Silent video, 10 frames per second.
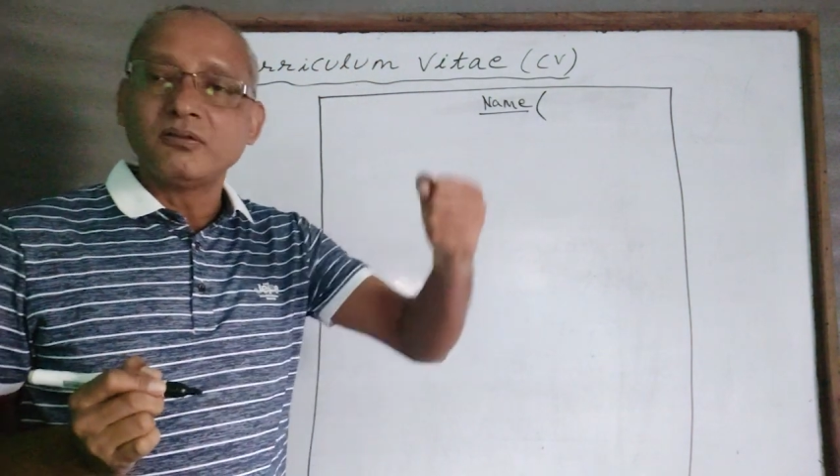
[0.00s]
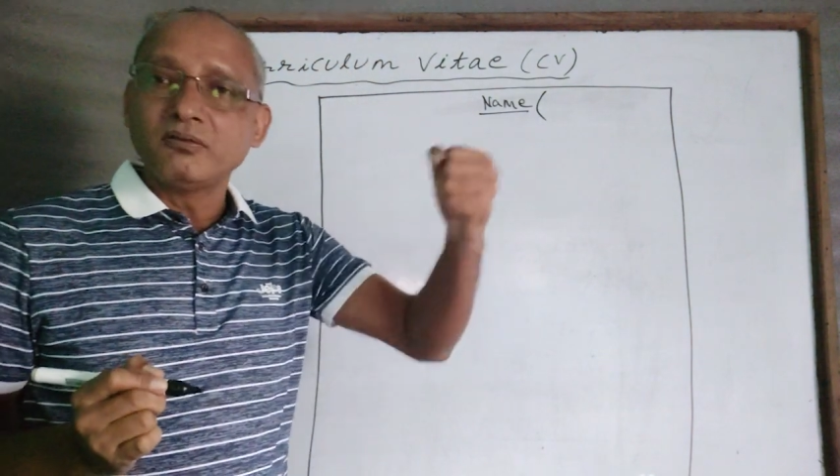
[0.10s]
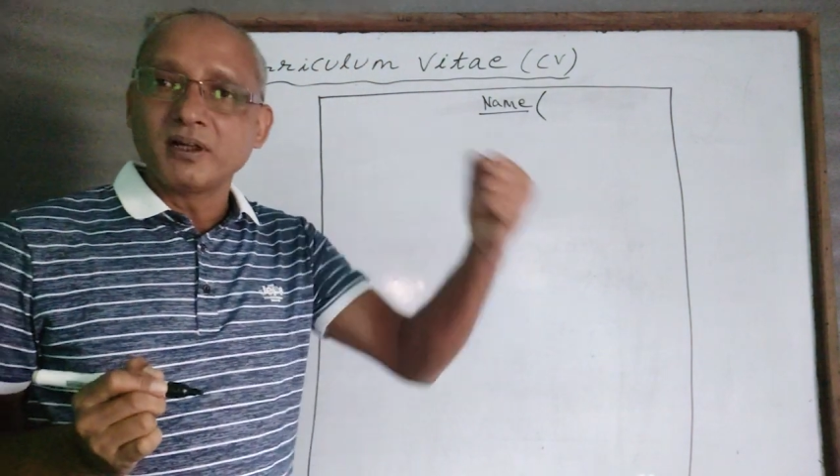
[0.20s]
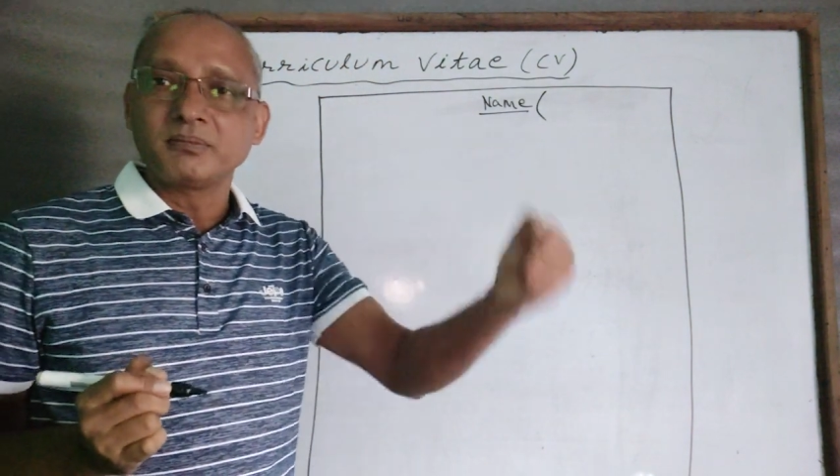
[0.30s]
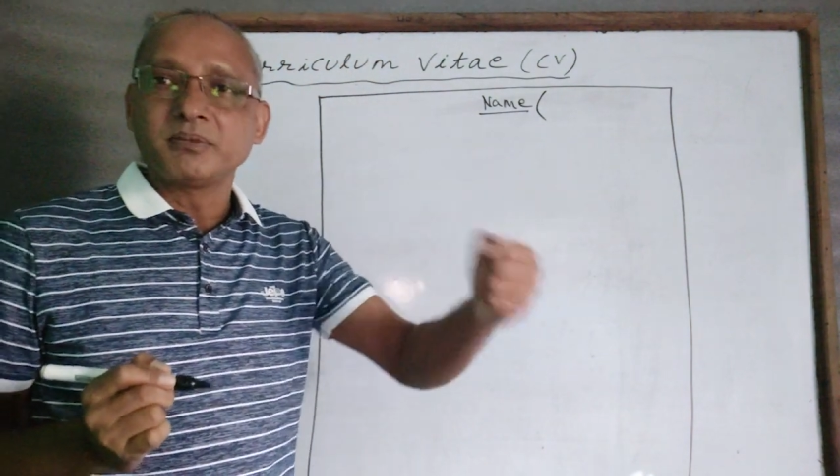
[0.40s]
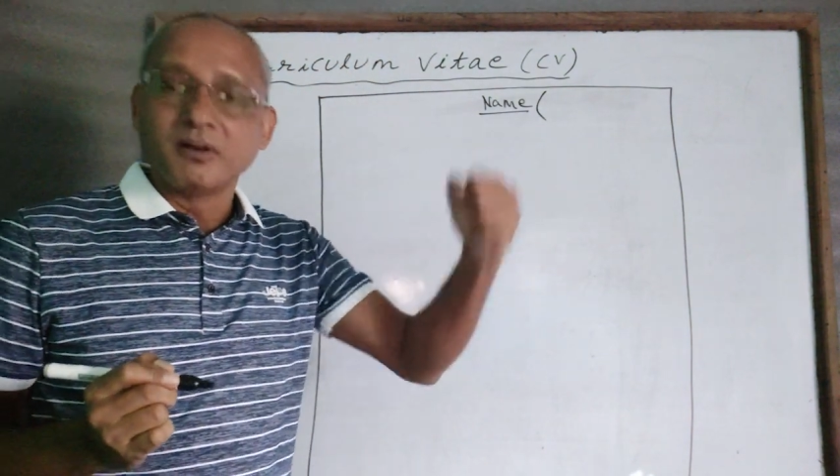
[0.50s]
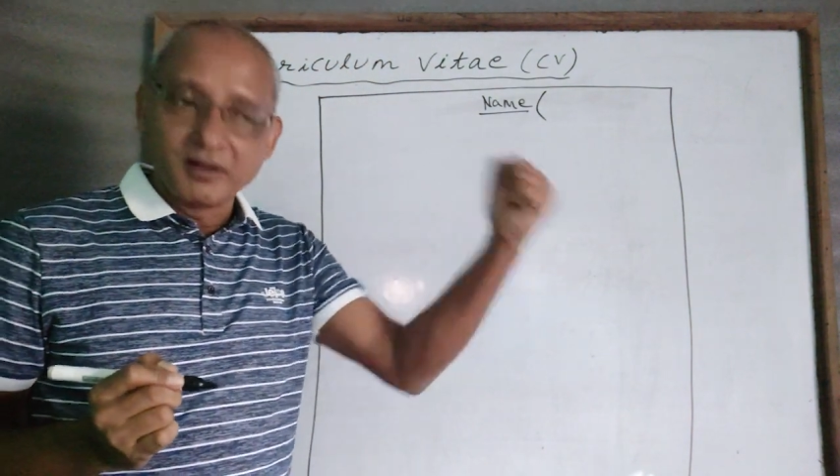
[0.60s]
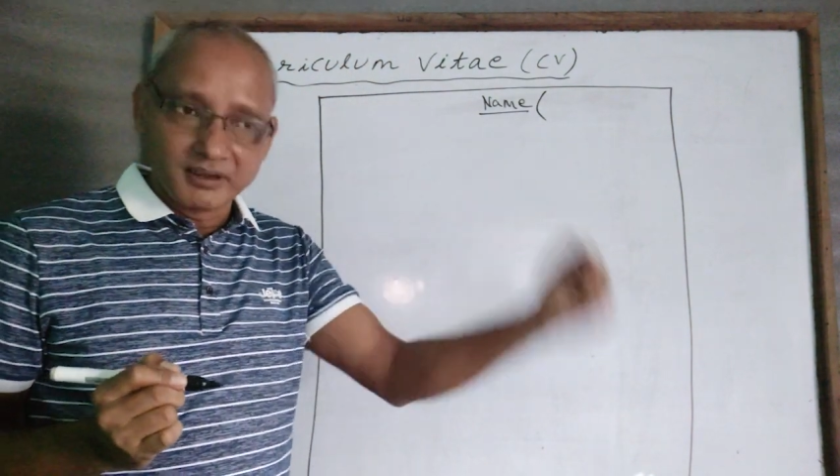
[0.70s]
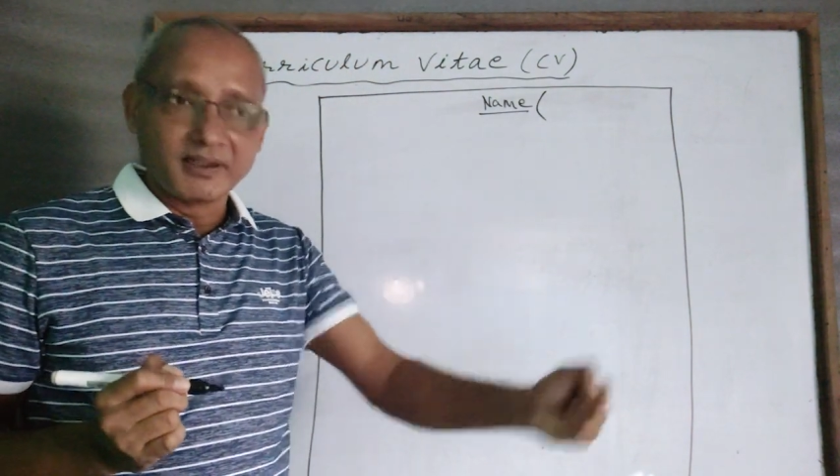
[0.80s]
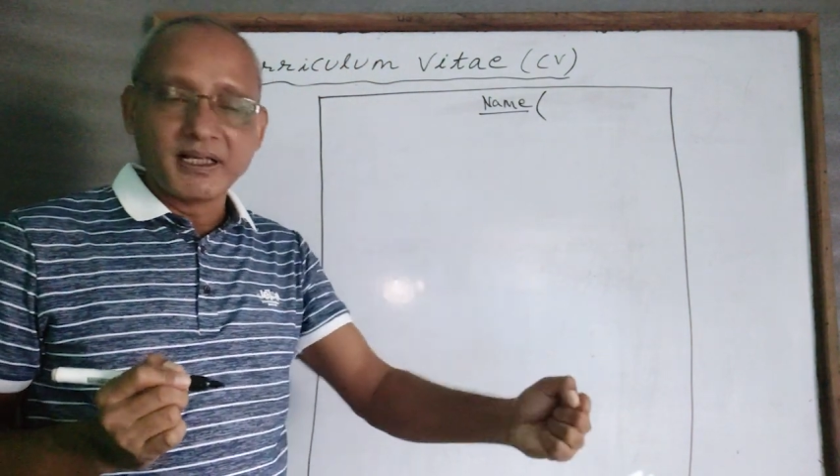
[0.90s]
one of the
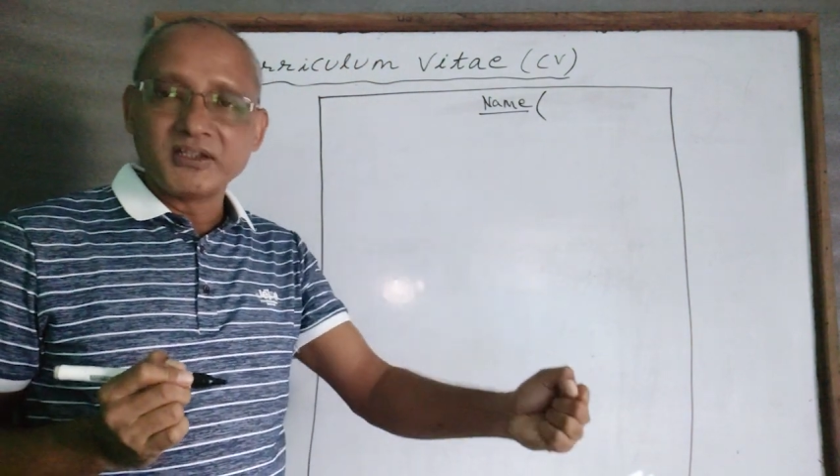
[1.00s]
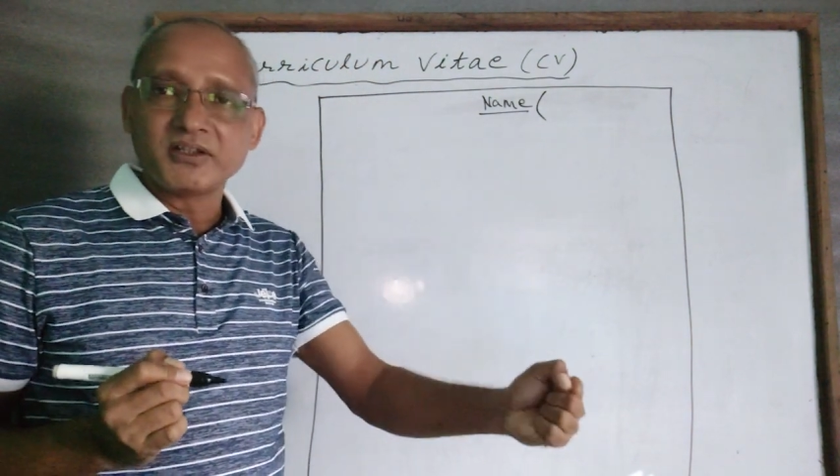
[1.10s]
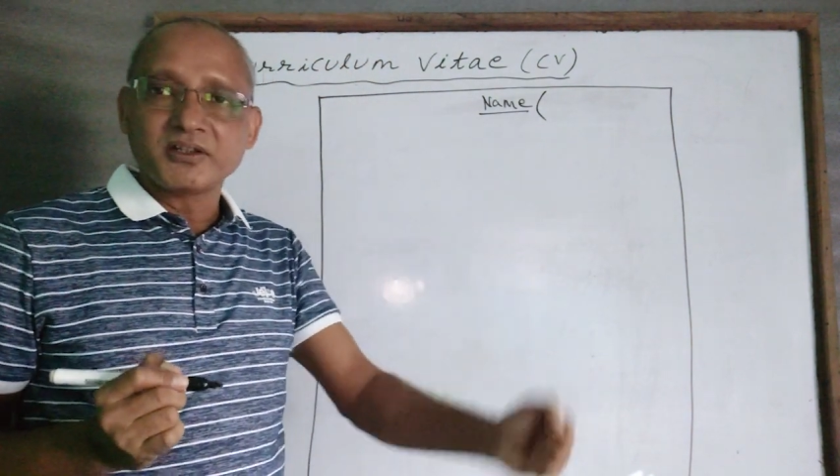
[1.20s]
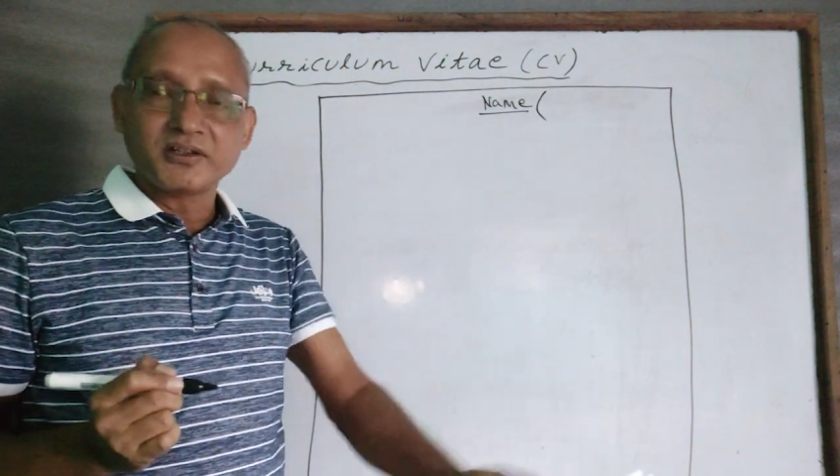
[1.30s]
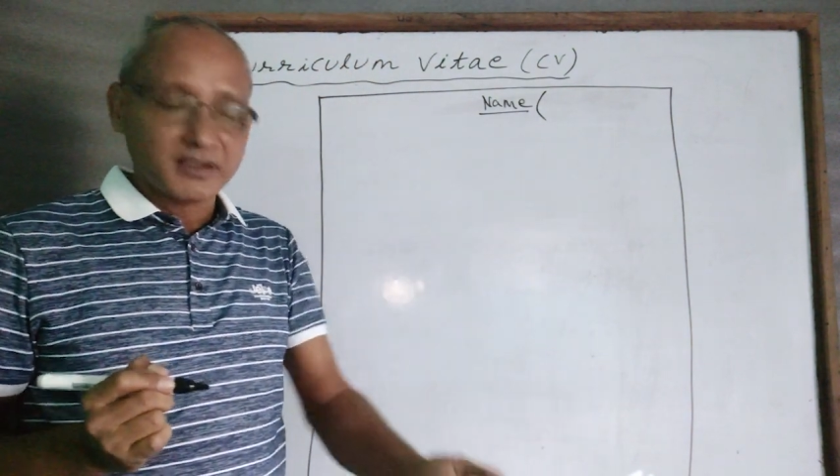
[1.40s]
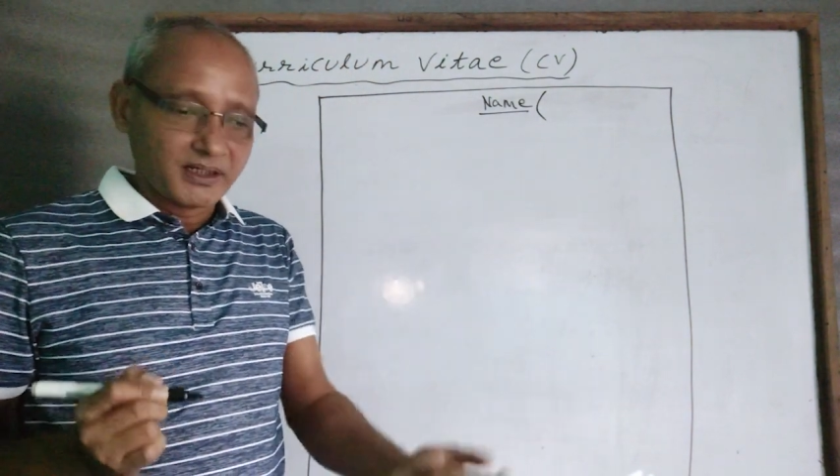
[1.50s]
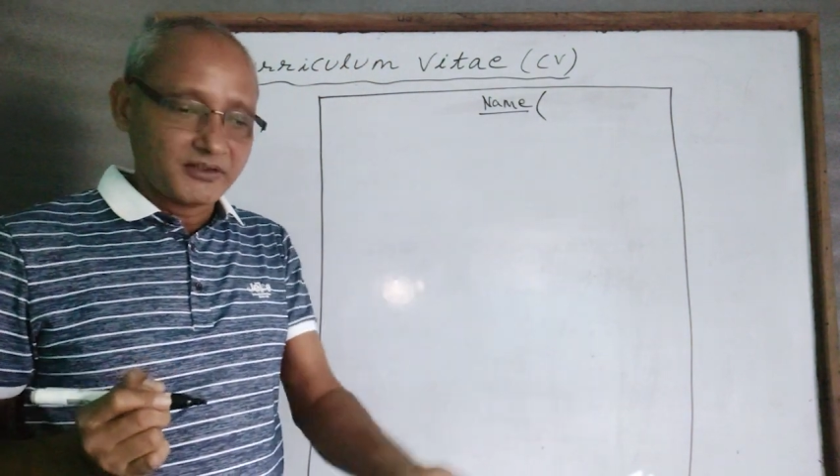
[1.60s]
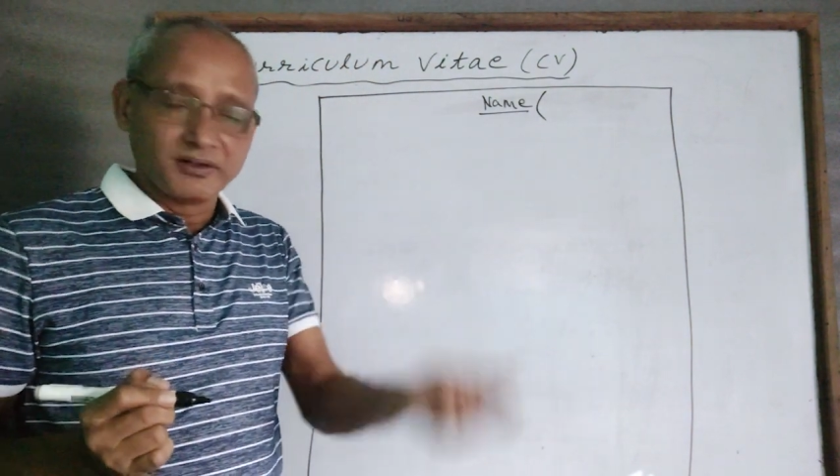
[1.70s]
organizations that